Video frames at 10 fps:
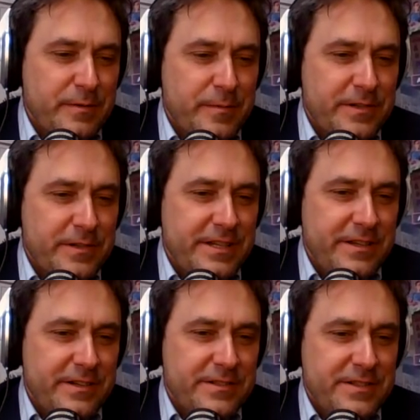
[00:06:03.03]
were 10
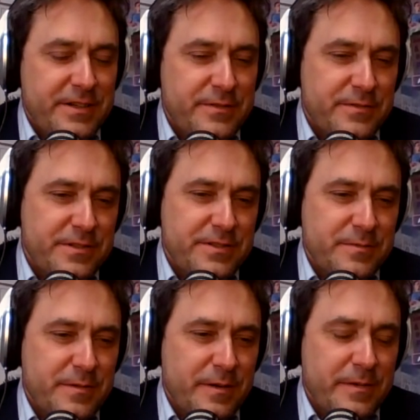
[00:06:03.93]
years ago versus
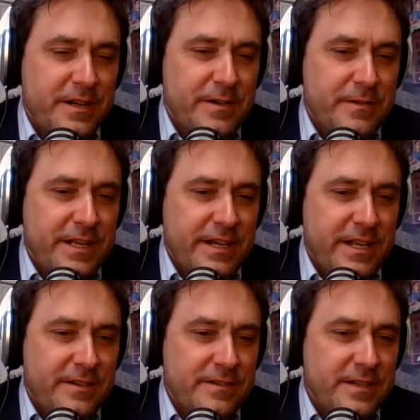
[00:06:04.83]
where we are right
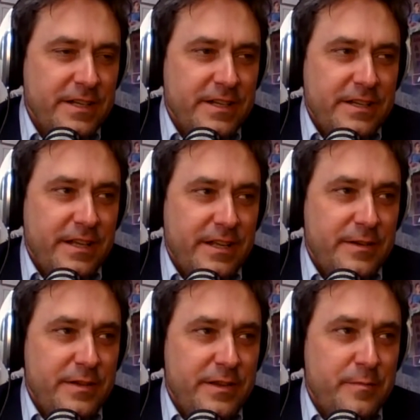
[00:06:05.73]
now,
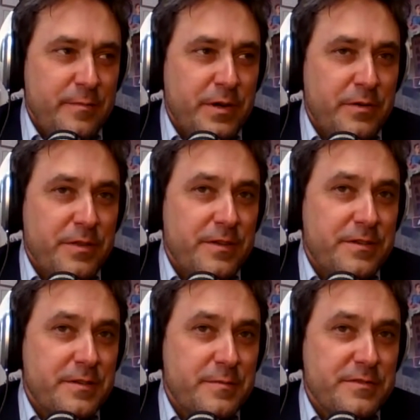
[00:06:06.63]
in both in
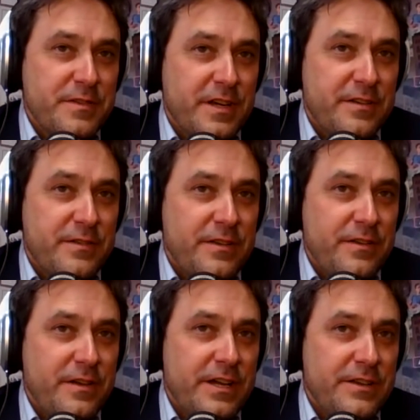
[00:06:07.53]
terms of kind of how
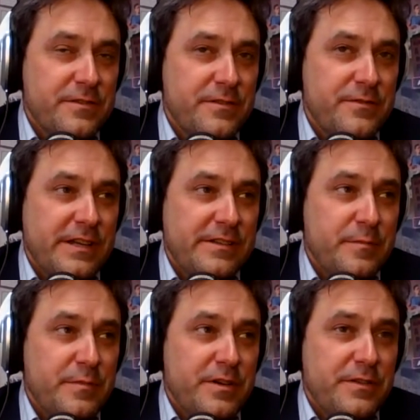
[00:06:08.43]
you guys are
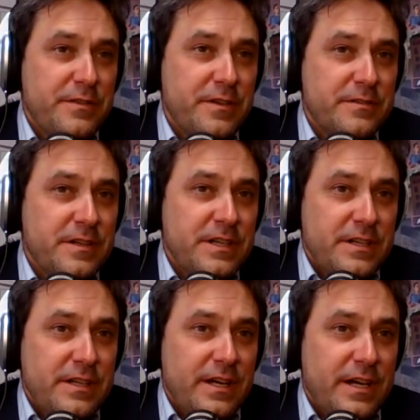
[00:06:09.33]
investing, but also
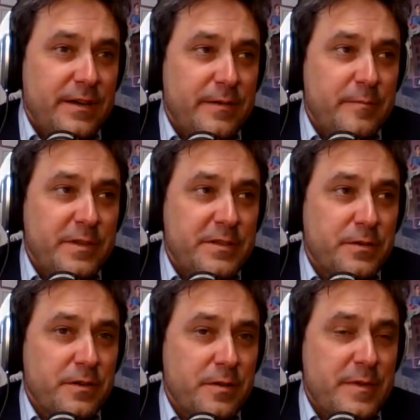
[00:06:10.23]
the
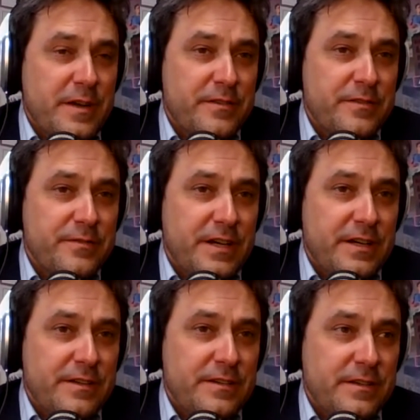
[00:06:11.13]
total amount
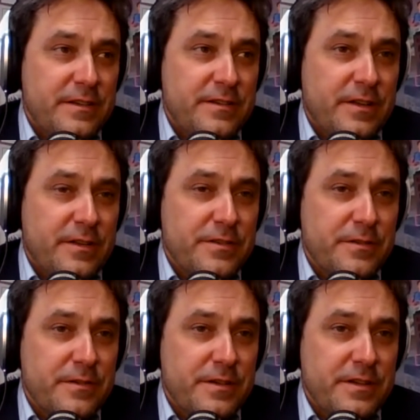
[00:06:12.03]
of dollars
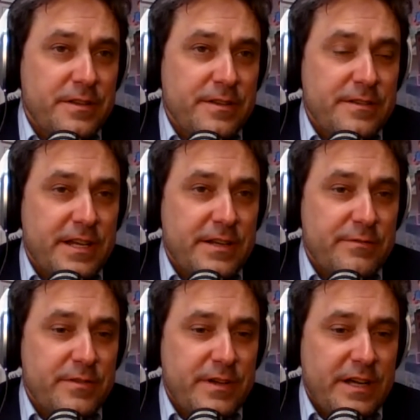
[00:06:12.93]
going into these kind of
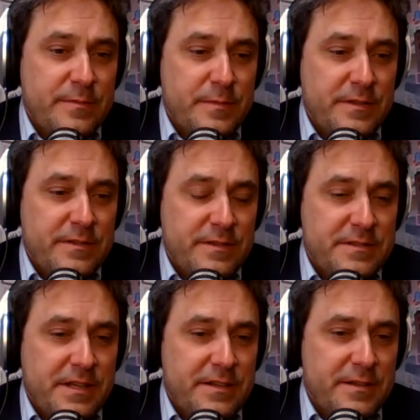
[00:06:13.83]
investments in the
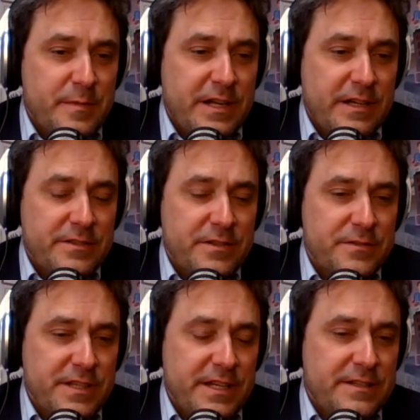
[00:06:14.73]
state of Nebraska
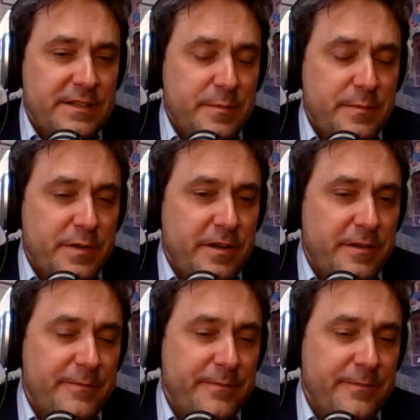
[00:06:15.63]
over that time period?